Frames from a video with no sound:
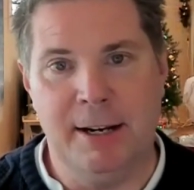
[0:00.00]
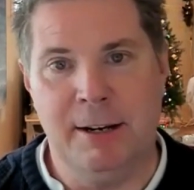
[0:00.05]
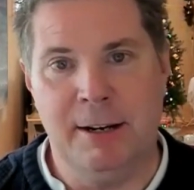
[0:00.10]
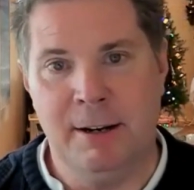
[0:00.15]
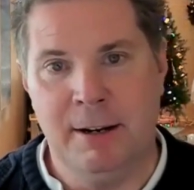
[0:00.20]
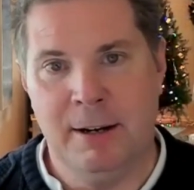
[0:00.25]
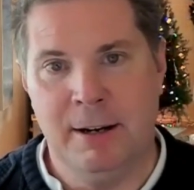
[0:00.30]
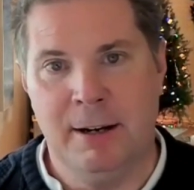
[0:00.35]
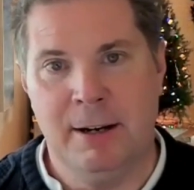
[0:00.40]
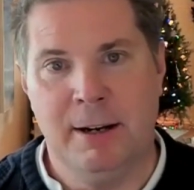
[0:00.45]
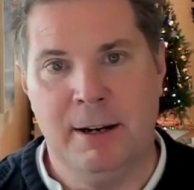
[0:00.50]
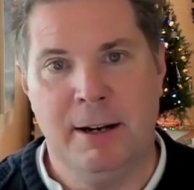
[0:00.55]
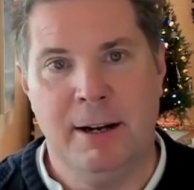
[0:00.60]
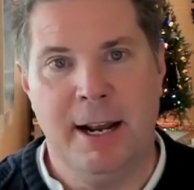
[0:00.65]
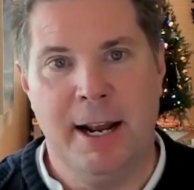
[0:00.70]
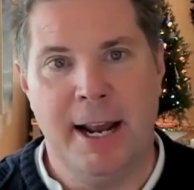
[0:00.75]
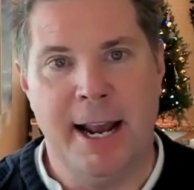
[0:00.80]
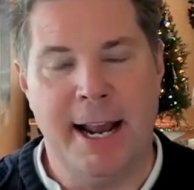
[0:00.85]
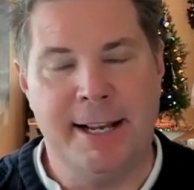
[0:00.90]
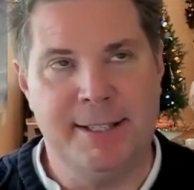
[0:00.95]
And then
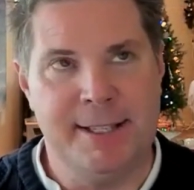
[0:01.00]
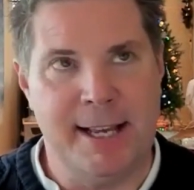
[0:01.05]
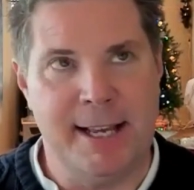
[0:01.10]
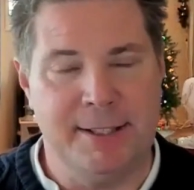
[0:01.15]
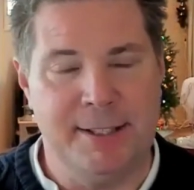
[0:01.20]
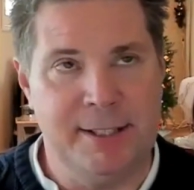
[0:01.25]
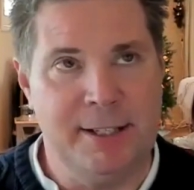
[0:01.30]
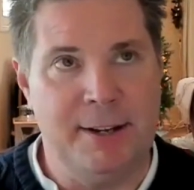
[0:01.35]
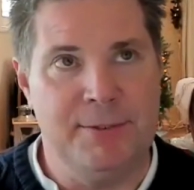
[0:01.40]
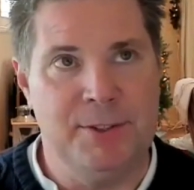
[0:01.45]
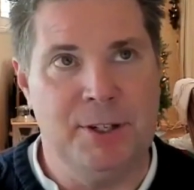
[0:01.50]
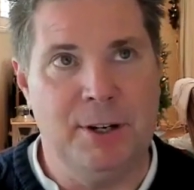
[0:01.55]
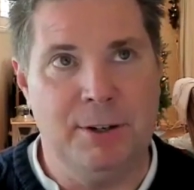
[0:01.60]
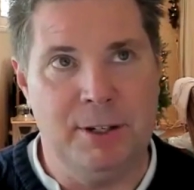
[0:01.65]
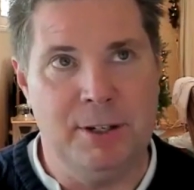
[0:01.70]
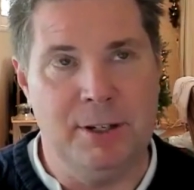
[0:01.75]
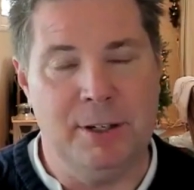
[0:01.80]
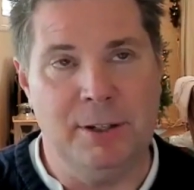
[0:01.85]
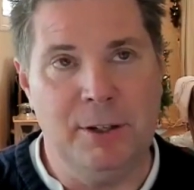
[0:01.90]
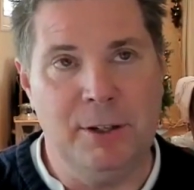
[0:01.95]
as that stuff
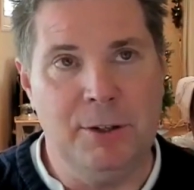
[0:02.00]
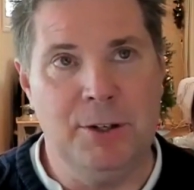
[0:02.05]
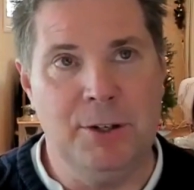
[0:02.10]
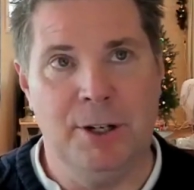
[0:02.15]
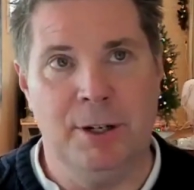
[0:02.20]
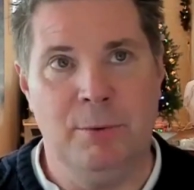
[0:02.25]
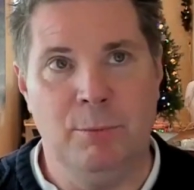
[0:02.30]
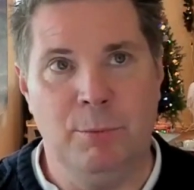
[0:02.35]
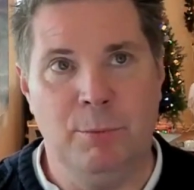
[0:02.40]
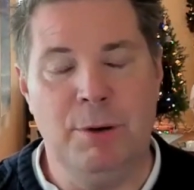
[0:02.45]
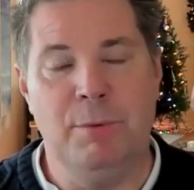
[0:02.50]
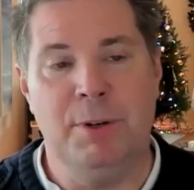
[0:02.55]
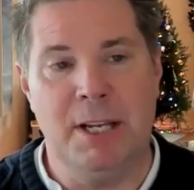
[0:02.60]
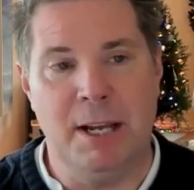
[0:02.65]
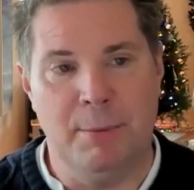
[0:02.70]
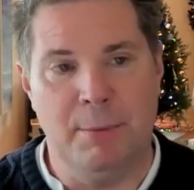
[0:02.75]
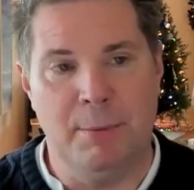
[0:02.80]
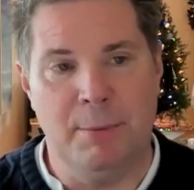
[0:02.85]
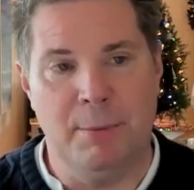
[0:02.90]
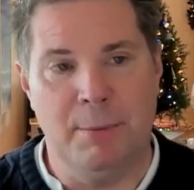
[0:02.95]
started to look good, we
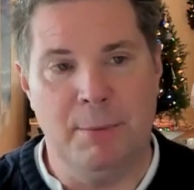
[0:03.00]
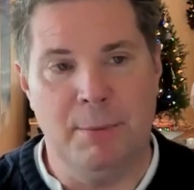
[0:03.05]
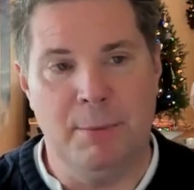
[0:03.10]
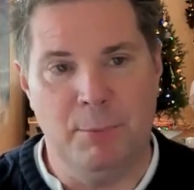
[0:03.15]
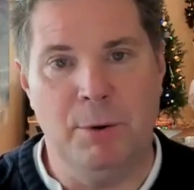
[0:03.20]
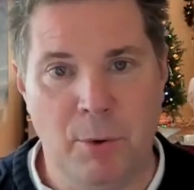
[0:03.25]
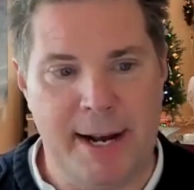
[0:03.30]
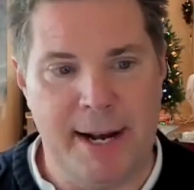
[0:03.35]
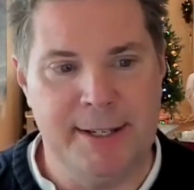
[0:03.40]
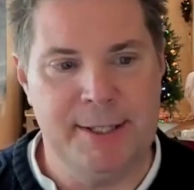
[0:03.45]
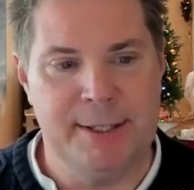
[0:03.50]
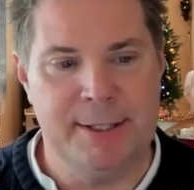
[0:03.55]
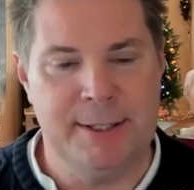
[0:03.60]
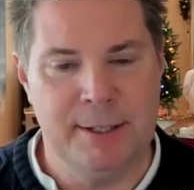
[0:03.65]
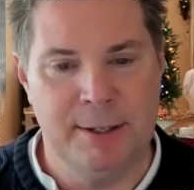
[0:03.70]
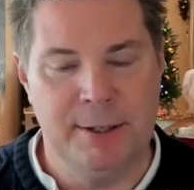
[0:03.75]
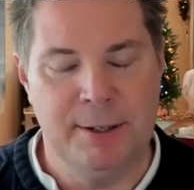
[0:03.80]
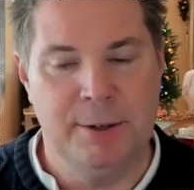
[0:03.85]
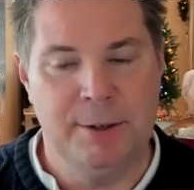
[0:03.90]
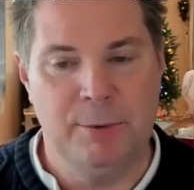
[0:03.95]
would get more
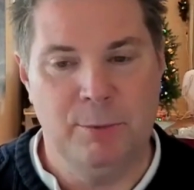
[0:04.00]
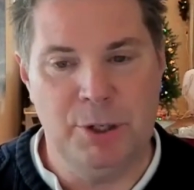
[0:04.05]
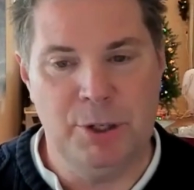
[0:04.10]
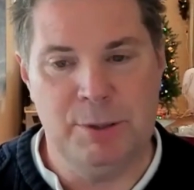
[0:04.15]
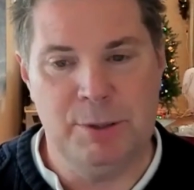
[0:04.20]
requests,